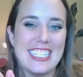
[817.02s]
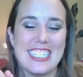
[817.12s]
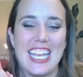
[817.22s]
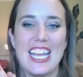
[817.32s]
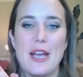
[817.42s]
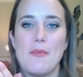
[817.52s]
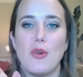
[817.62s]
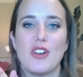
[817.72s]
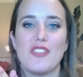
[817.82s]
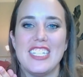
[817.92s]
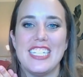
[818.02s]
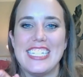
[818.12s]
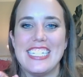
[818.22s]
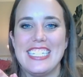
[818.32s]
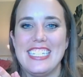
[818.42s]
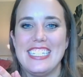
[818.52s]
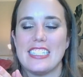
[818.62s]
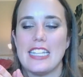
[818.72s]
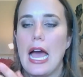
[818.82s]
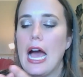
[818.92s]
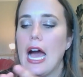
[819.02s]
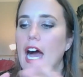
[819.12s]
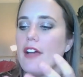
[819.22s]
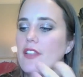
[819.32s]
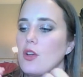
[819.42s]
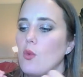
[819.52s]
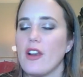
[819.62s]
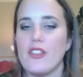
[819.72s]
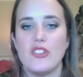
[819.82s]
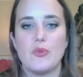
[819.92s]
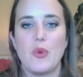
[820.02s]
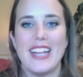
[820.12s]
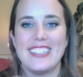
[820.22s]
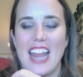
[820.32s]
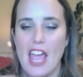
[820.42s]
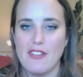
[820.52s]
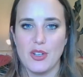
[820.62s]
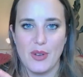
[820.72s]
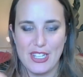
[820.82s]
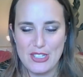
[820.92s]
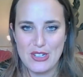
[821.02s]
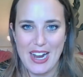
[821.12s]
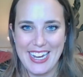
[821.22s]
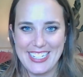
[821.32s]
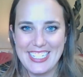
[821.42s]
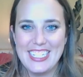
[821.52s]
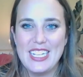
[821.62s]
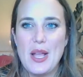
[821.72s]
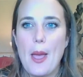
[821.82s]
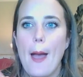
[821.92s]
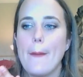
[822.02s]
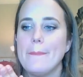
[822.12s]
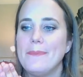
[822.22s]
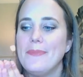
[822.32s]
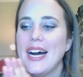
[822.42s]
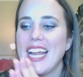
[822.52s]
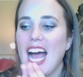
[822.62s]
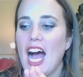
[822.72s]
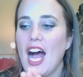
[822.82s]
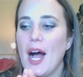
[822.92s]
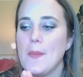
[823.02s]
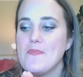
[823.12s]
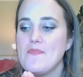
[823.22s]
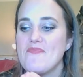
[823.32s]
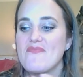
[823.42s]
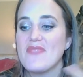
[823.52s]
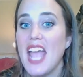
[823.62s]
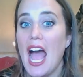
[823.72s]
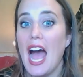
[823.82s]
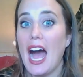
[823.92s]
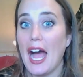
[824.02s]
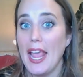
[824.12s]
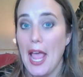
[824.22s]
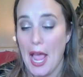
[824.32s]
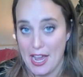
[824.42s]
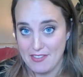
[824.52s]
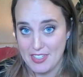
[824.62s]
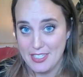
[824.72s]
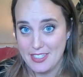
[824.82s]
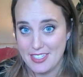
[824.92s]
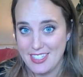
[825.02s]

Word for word: it's like Morphe is I feel like one of those brands that everyone has tried. But um I haven't.